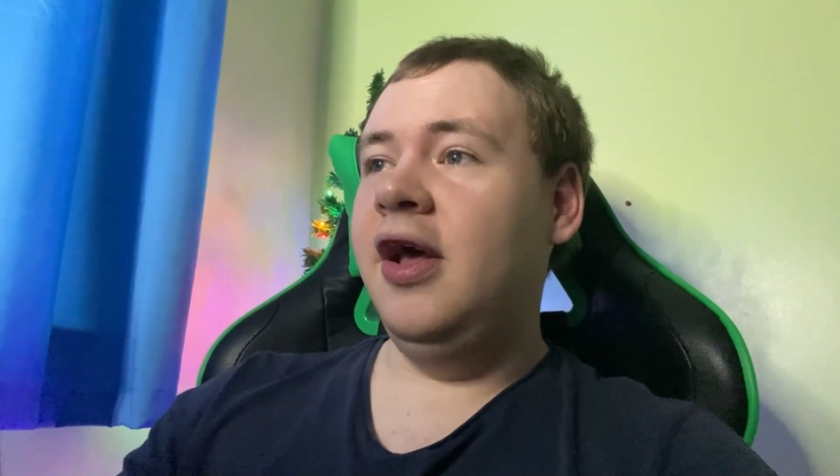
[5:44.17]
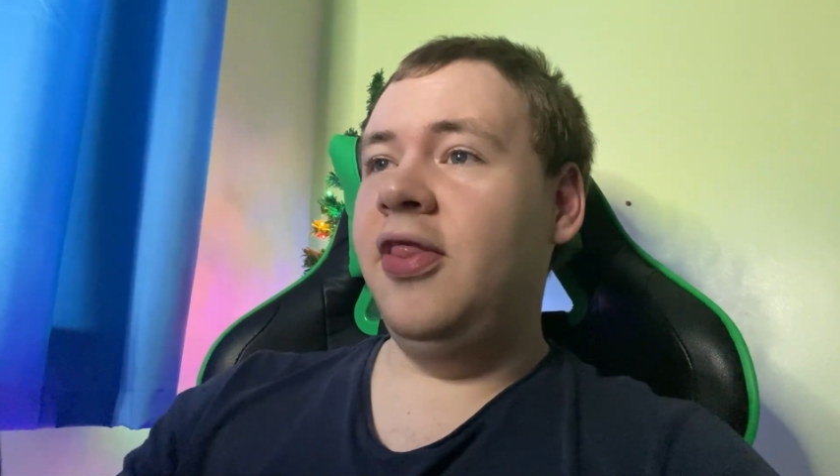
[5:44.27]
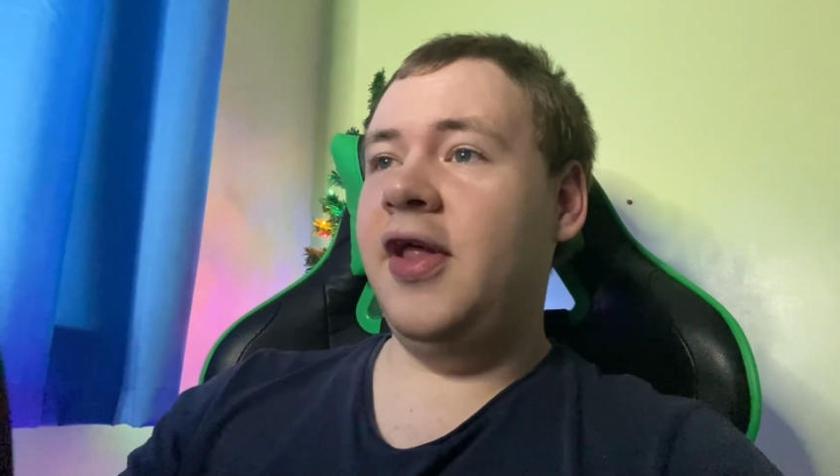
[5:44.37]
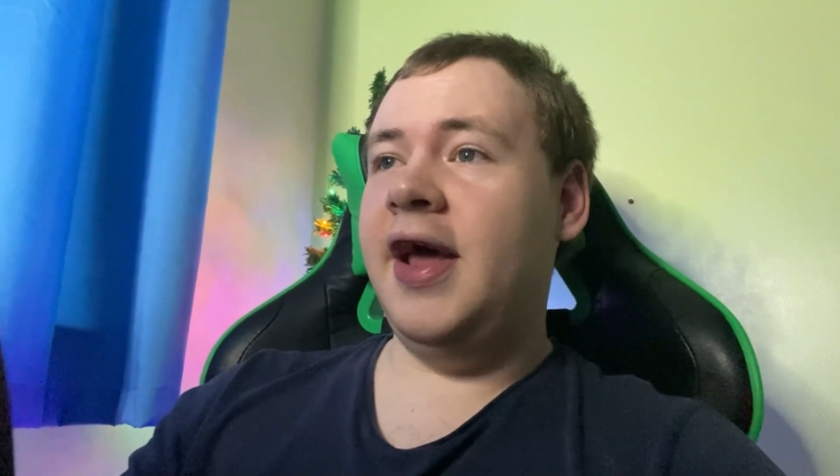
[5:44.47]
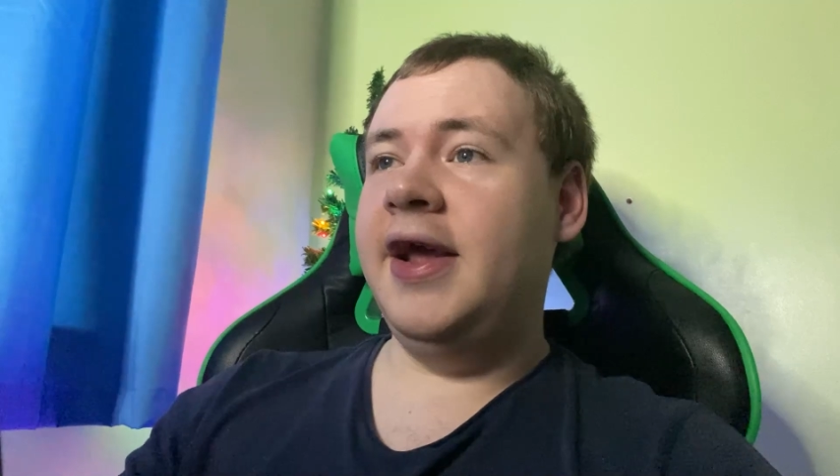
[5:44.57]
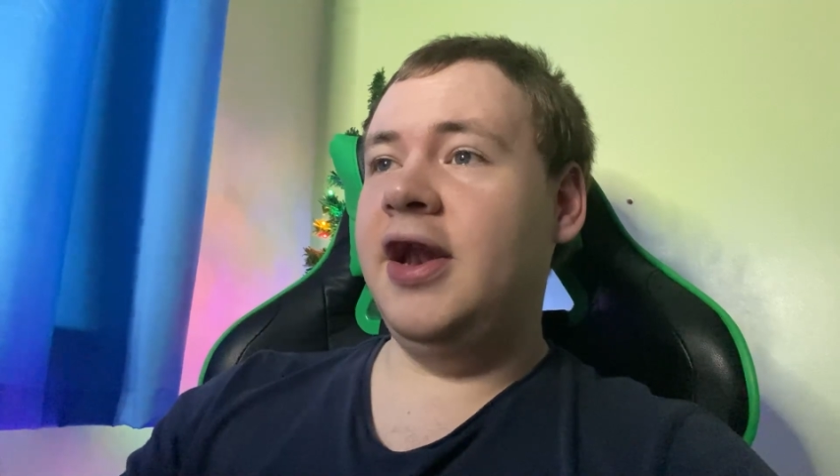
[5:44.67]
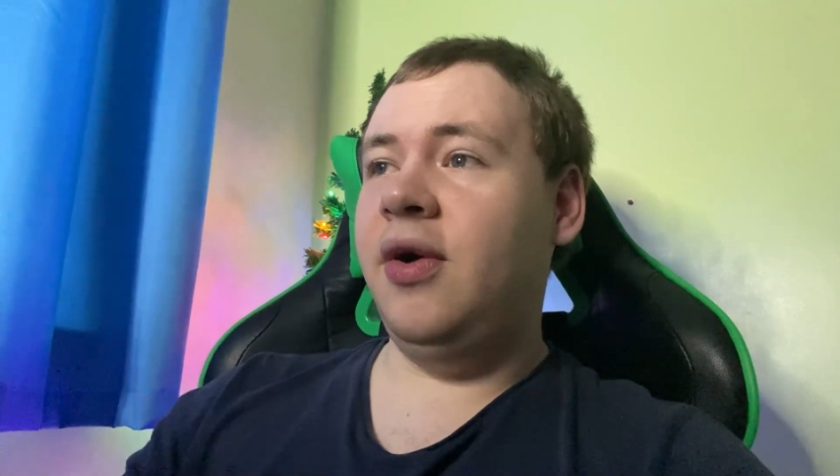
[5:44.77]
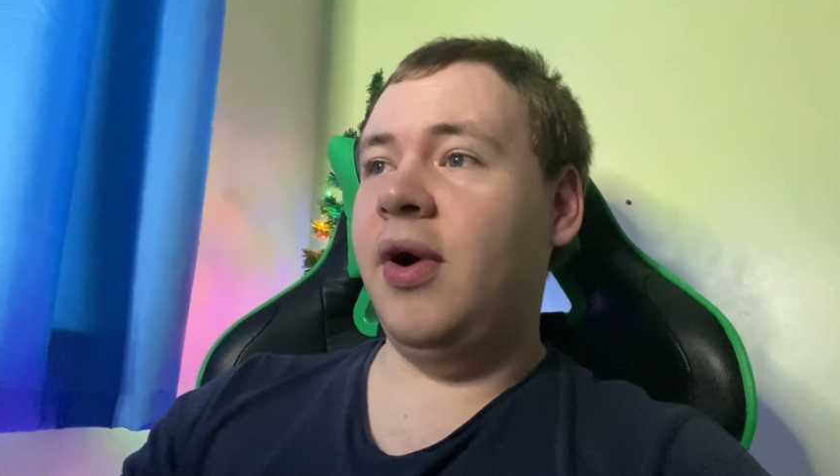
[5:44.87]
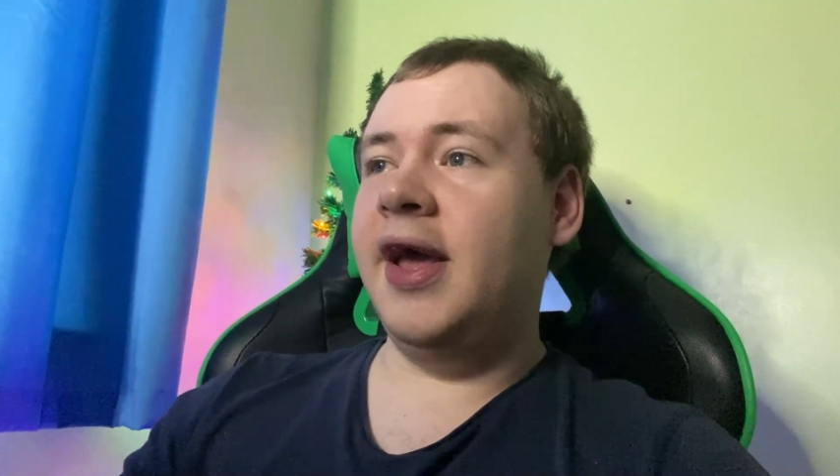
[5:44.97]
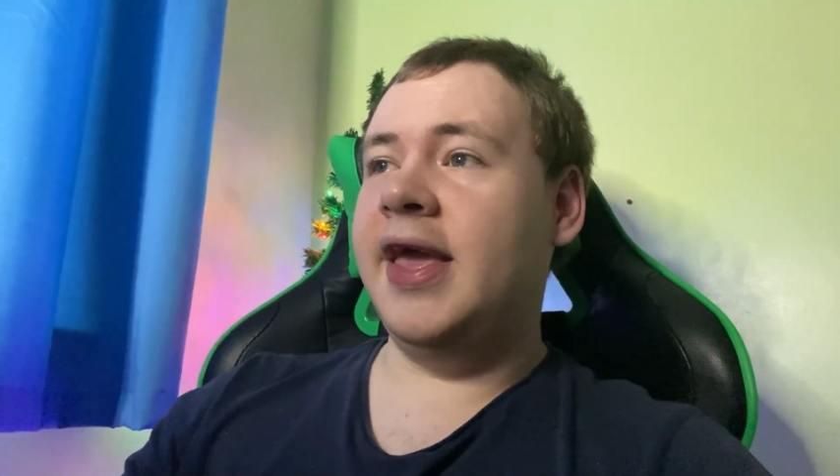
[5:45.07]
Then I
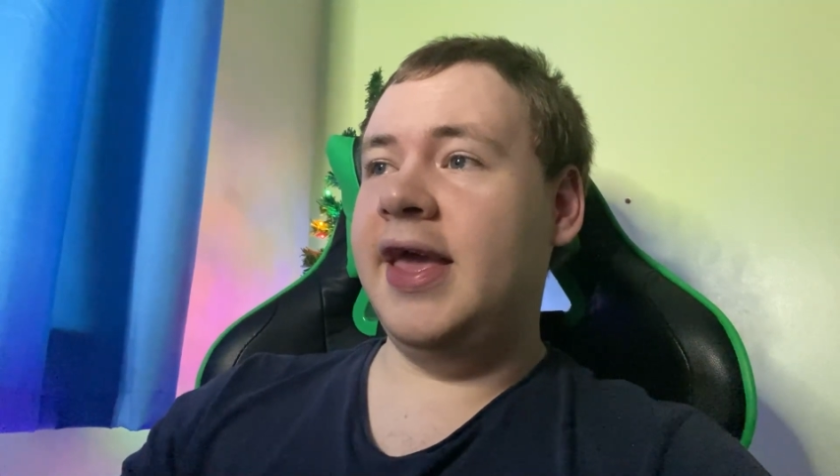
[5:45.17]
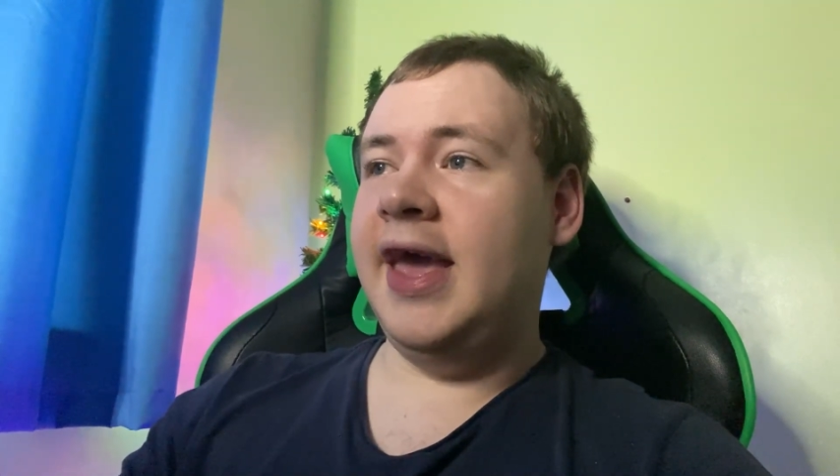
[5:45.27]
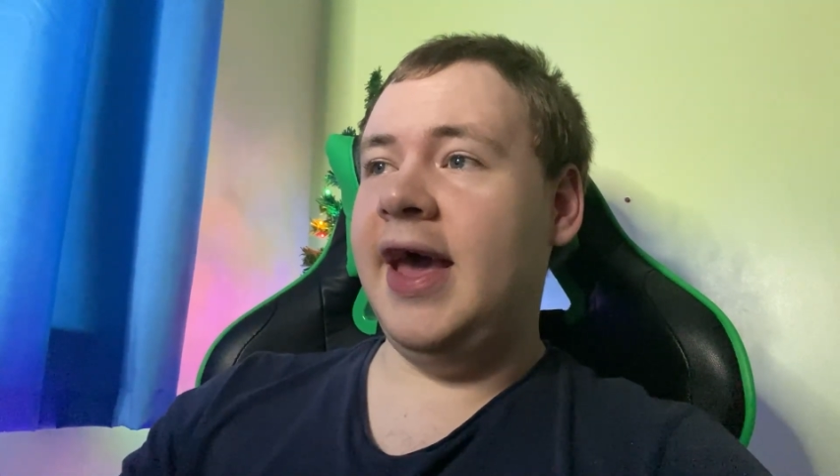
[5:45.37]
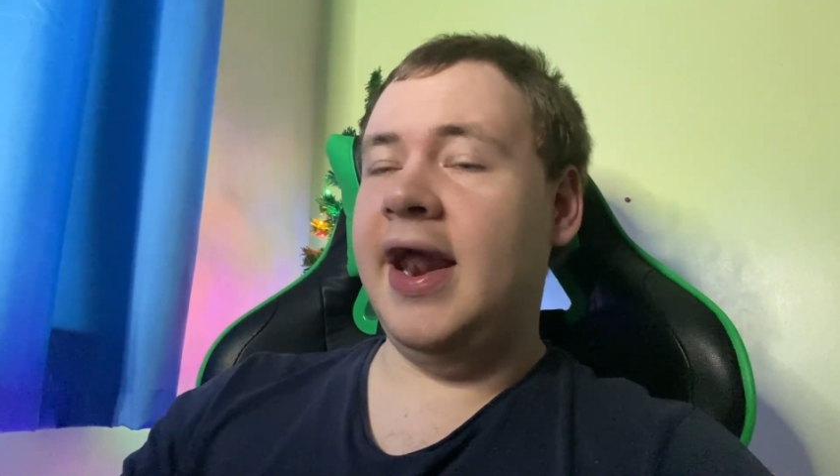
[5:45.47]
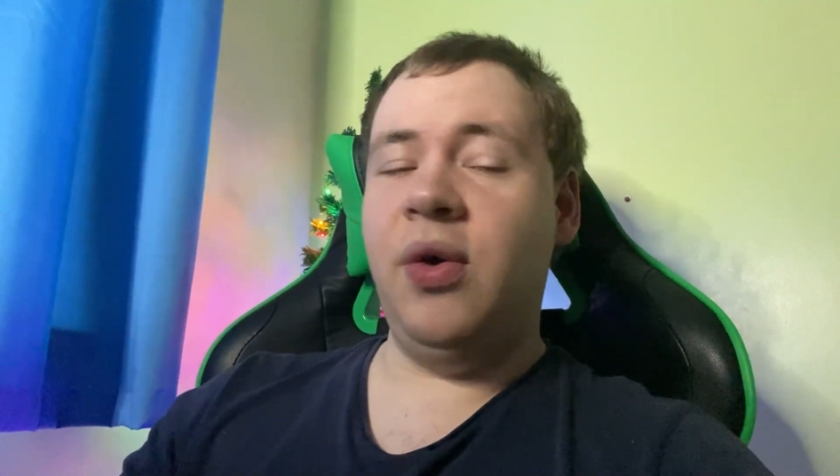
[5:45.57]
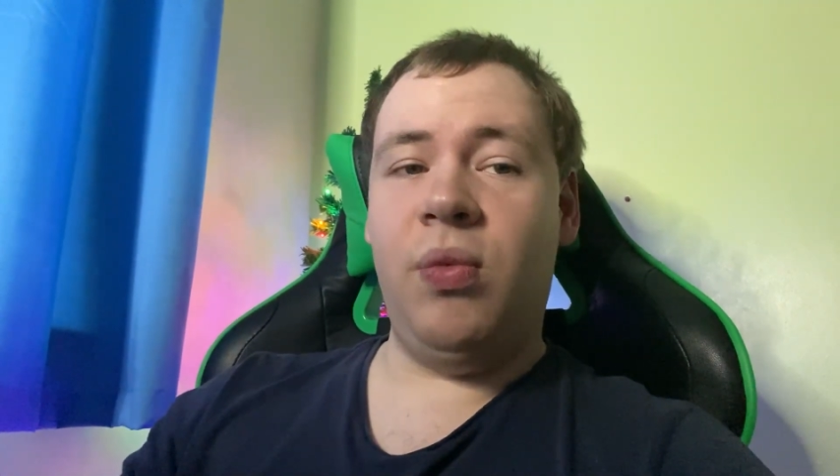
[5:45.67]
know I can get a